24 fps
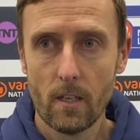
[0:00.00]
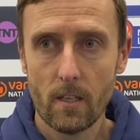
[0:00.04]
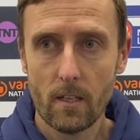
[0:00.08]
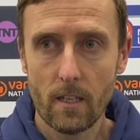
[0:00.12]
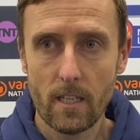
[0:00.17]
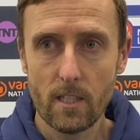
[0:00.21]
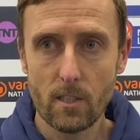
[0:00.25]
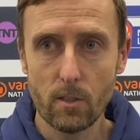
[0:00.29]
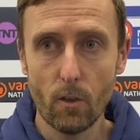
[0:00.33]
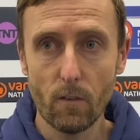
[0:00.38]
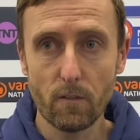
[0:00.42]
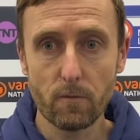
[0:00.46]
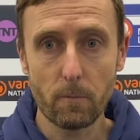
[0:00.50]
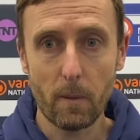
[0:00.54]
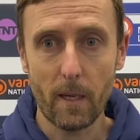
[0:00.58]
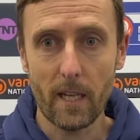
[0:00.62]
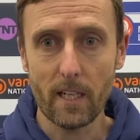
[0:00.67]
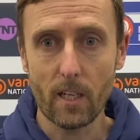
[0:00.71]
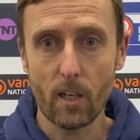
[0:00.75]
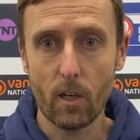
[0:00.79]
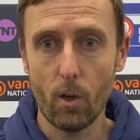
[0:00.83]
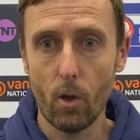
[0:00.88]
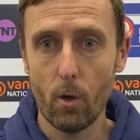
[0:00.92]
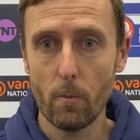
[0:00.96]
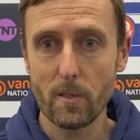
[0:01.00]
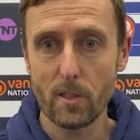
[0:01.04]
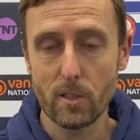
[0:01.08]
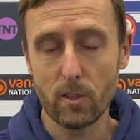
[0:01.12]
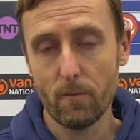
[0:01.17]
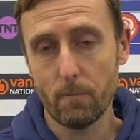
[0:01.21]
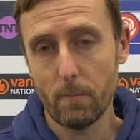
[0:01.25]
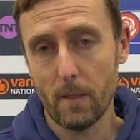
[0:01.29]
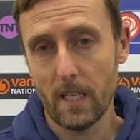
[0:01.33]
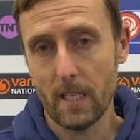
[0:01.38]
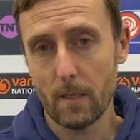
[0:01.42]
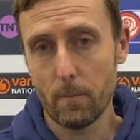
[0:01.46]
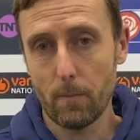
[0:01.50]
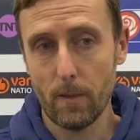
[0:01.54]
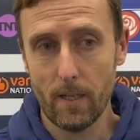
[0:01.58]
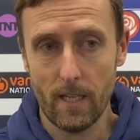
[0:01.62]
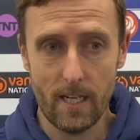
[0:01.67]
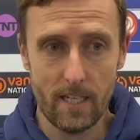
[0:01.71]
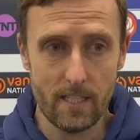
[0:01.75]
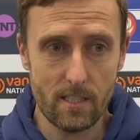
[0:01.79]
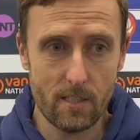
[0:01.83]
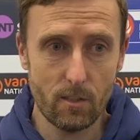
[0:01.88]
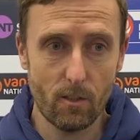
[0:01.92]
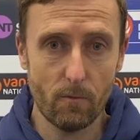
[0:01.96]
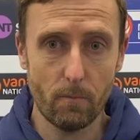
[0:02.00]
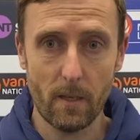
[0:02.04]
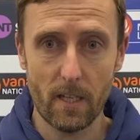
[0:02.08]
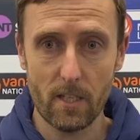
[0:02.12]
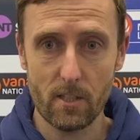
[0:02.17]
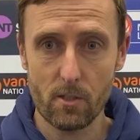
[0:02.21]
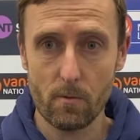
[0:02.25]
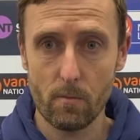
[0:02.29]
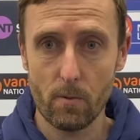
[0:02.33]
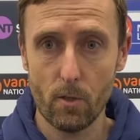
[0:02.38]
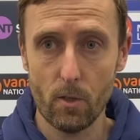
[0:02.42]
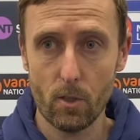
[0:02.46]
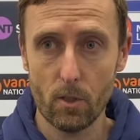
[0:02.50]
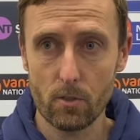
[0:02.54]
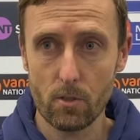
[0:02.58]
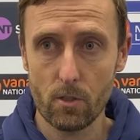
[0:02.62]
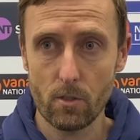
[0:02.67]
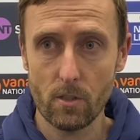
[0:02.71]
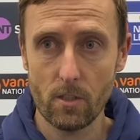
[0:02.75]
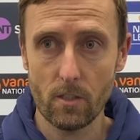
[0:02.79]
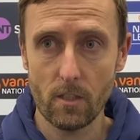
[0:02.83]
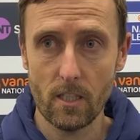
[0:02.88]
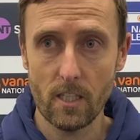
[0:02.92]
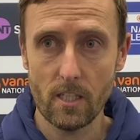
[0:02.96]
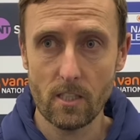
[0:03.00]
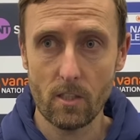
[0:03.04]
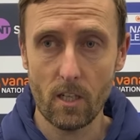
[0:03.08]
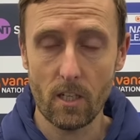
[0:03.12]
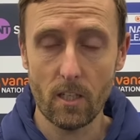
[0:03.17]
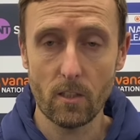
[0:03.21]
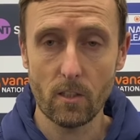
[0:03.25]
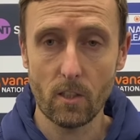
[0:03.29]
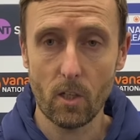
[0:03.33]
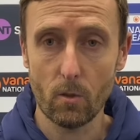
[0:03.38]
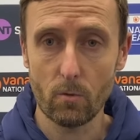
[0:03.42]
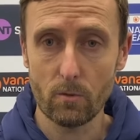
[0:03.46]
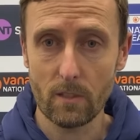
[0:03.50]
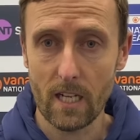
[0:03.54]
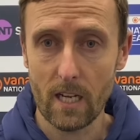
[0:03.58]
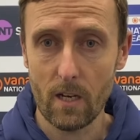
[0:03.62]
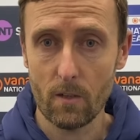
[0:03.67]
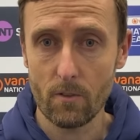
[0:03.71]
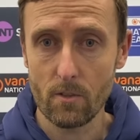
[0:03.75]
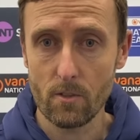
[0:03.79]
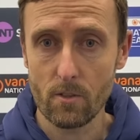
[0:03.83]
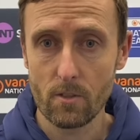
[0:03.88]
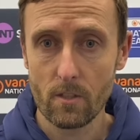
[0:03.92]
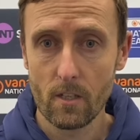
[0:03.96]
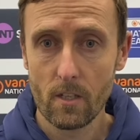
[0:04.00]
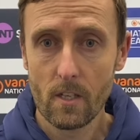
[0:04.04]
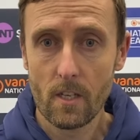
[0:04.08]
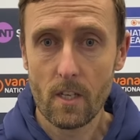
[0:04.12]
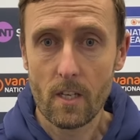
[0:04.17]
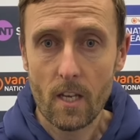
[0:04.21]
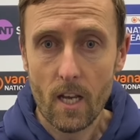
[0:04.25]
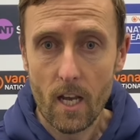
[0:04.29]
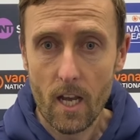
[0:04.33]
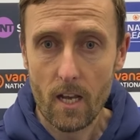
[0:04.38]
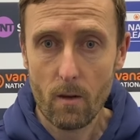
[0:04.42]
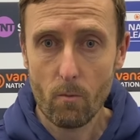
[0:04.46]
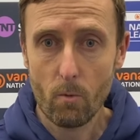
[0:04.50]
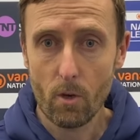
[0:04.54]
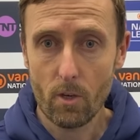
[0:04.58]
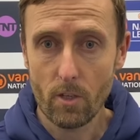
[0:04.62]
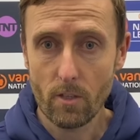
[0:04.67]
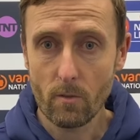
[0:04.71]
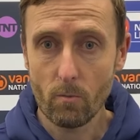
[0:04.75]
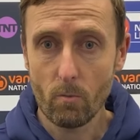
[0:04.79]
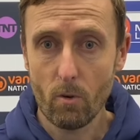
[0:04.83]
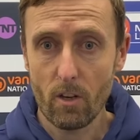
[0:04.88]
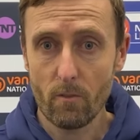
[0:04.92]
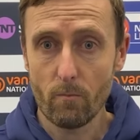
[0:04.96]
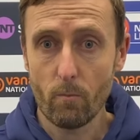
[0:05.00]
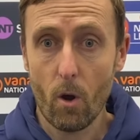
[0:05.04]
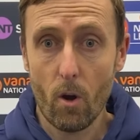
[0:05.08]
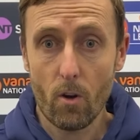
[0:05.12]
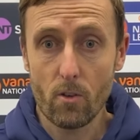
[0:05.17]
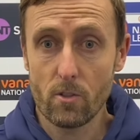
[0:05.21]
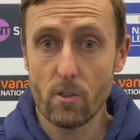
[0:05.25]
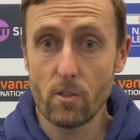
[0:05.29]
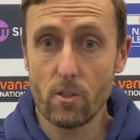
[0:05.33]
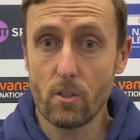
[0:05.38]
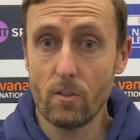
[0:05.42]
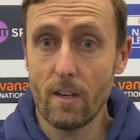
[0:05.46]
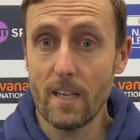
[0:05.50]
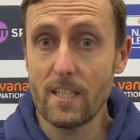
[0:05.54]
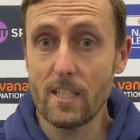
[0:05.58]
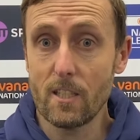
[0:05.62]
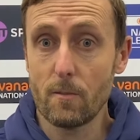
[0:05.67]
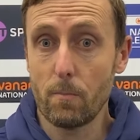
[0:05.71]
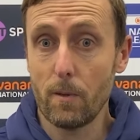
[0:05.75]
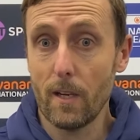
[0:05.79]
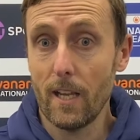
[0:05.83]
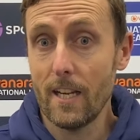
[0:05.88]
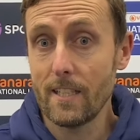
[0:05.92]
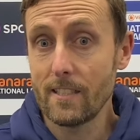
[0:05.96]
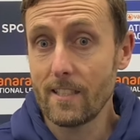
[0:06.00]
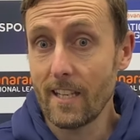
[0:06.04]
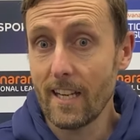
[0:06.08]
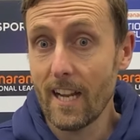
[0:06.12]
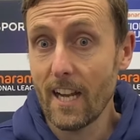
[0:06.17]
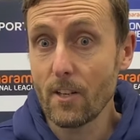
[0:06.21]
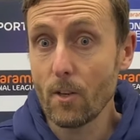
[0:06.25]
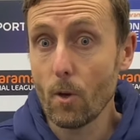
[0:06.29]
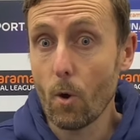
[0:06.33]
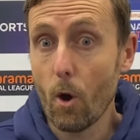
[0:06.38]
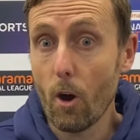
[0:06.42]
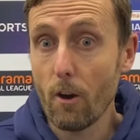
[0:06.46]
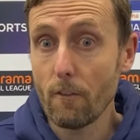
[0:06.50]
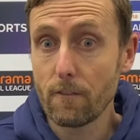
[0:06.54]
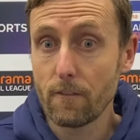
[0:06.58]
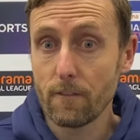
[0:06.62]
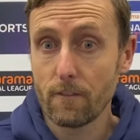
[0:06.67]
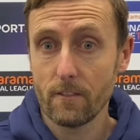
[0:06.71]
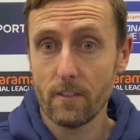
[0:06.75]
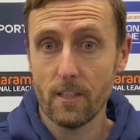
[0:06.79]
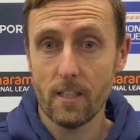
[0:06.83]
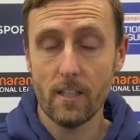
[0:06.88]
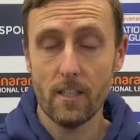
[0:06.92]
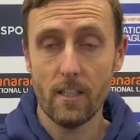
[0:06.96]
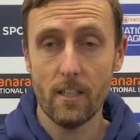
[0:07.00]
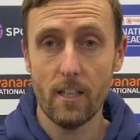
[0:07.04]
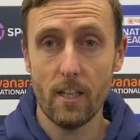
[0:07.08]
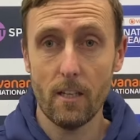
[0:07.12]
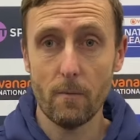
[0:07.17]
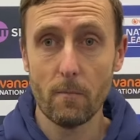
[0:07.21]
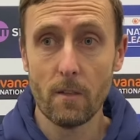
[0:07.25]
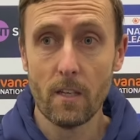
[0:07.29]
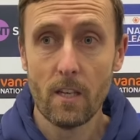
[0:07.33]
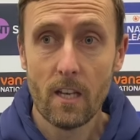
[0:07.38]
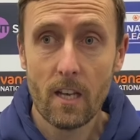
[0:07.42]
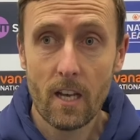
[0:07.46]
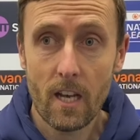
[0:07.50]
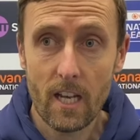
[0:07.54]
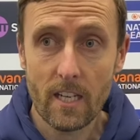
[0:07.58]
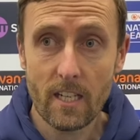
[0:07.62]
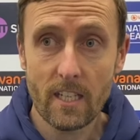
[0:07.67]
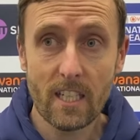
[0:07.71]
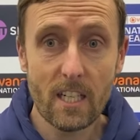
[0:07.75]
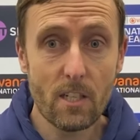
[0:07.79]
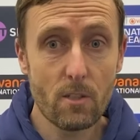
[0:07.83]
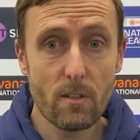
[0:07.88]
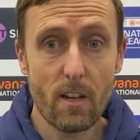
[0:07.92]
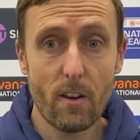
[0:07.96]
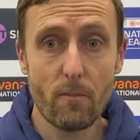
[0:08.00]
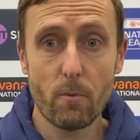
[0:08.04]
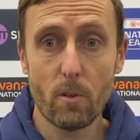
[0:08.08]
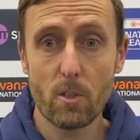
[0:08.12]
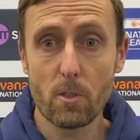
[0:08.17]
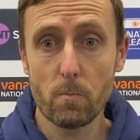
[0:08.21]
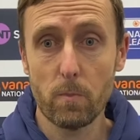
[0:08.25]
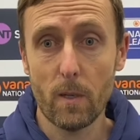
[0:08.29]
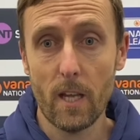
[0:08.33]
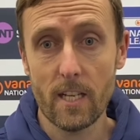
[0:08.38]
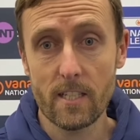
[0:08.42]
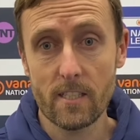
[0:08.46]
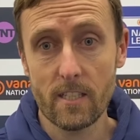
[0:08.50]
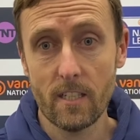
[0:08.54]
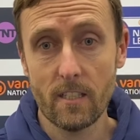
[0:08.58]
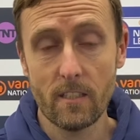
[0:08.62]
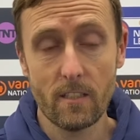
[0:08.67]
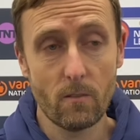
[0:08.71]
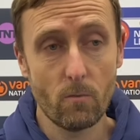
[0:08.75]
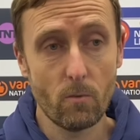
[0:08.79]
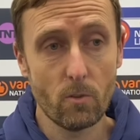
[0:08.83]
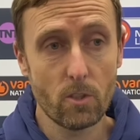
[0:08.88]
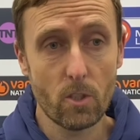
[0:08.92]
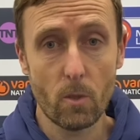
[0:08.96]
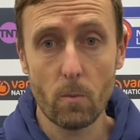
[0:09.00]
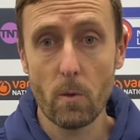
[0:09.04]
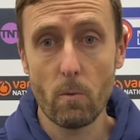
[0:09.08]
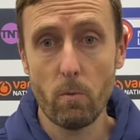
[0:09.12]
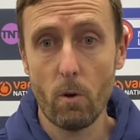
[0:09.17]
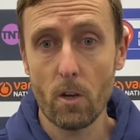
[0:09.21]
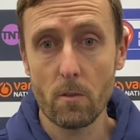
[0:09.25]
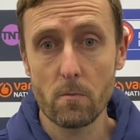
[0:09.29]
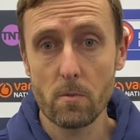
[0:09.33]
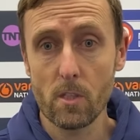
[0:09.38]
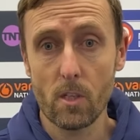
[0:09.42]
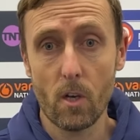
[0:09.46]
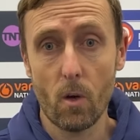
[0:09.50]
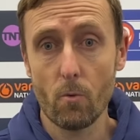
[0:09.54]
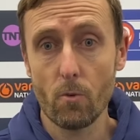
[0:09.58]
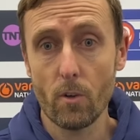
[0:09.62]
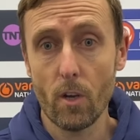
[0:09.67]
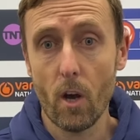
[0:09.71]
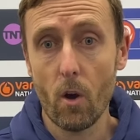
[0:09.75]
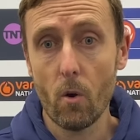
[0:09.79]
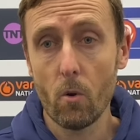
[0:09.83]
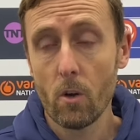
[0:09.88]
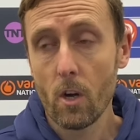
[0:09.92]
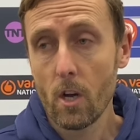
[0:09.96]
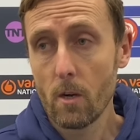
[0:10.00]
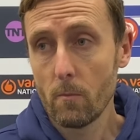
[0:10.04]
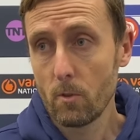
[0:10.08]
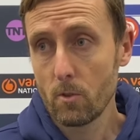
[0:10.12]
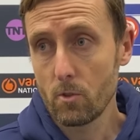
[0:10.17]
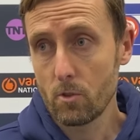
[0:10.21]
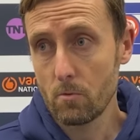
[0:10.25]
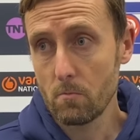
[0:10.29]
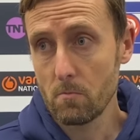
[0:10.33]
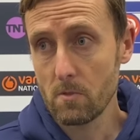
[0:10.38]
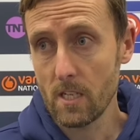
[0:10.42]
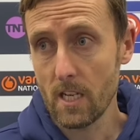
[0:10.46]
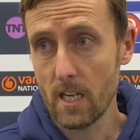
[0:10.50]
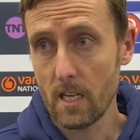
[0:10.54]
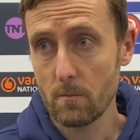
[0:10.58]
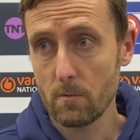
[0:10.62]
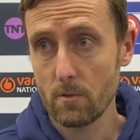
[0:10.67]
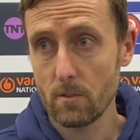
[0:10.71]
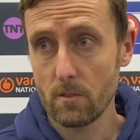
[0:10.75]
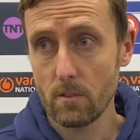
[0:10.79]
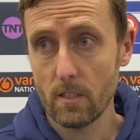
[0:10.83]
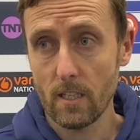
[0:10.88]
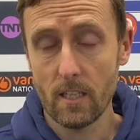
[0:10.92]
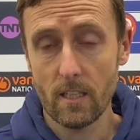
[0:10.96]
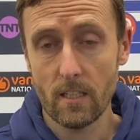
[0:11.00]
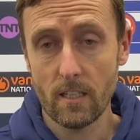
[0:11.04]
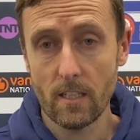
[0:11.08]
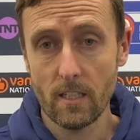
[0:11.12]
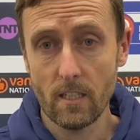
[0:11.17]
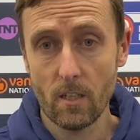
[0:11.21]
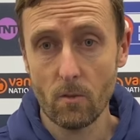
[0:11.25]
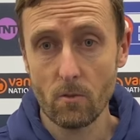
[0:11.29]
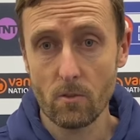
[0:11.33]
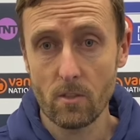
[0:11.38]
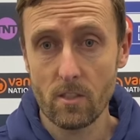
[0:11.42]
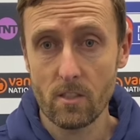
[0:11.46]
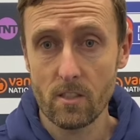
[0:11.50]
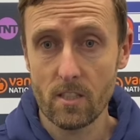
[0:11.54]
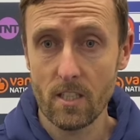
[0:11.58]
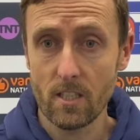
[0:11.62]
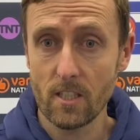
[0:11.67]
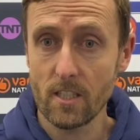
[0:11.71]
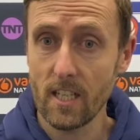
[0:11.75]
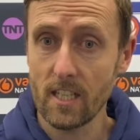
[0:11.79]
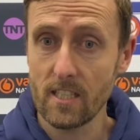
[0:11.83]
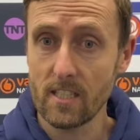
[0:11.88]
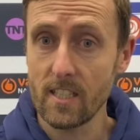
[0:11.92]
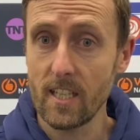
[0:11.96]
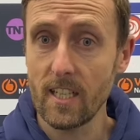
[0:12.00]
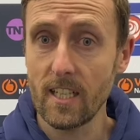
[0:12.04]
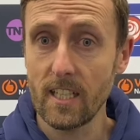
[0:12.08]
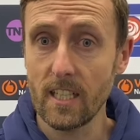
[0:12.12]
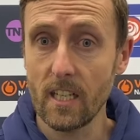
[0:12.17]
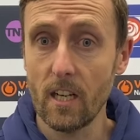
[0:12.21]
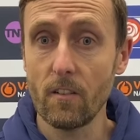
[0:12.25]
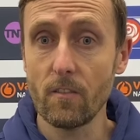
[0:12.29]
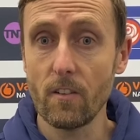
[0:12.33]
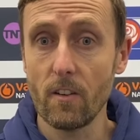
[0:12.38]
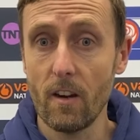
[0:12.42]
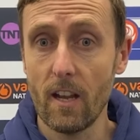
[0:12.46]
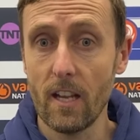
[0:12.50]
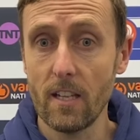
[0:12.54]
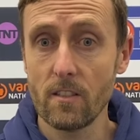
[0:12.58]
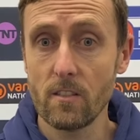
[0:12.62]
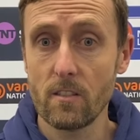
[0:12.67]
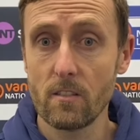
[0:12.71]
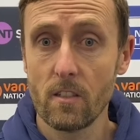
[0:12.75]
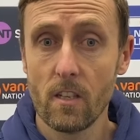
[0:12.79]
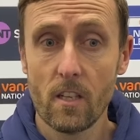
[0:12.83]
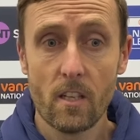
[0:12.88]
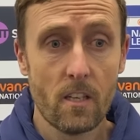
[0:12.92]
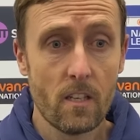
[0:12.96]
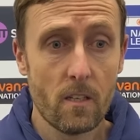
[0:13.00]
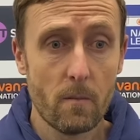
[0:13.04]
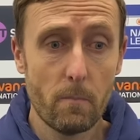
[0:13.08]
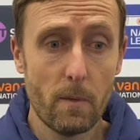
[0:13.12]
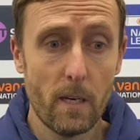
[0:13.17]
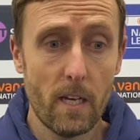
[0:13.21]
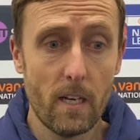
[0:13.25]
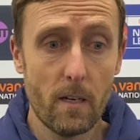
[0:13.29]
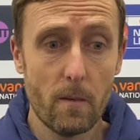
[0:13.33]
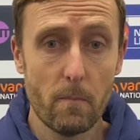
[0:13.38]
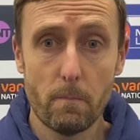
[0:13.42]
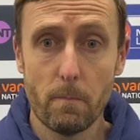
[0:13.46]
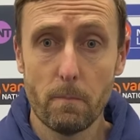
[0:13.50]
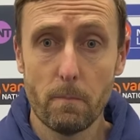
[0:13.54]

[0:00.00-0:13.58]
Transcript: he's loved by the club, he's loved by the players, he's loved by the supporters. He, he's, he'll go down as one of, one of Warrington's greatest players that I know of. Um, and he leaves everyone's blessing. Do we want him to go? No. But sometimes, it, you know, the decision gets taken out of your hands by,